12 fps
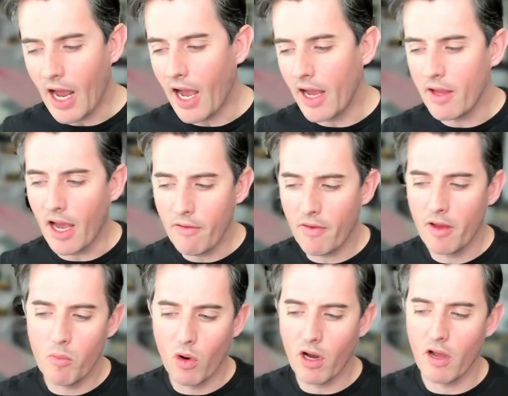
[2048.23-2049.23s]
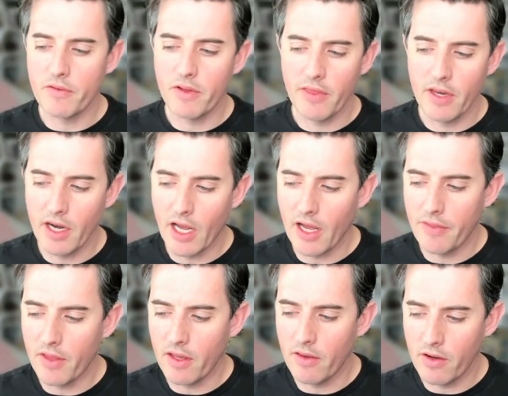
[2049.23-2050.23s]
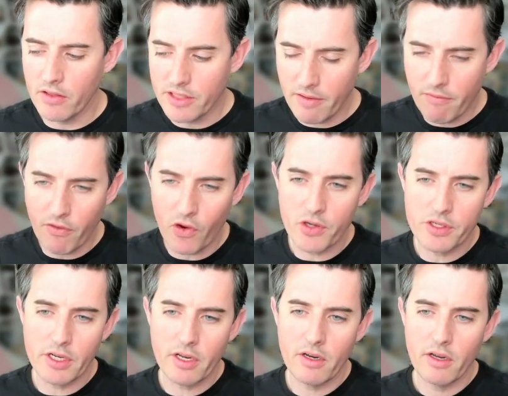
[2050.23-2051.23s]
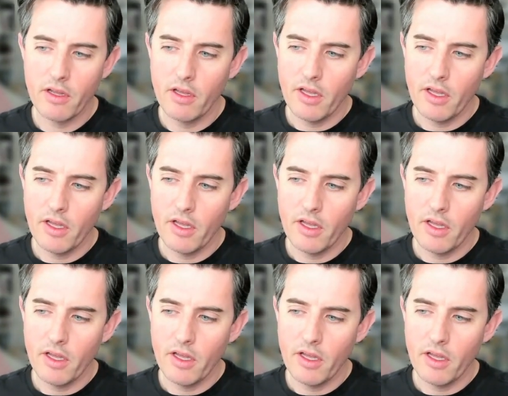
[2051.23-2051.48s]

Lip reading: I find more often than not that there's a version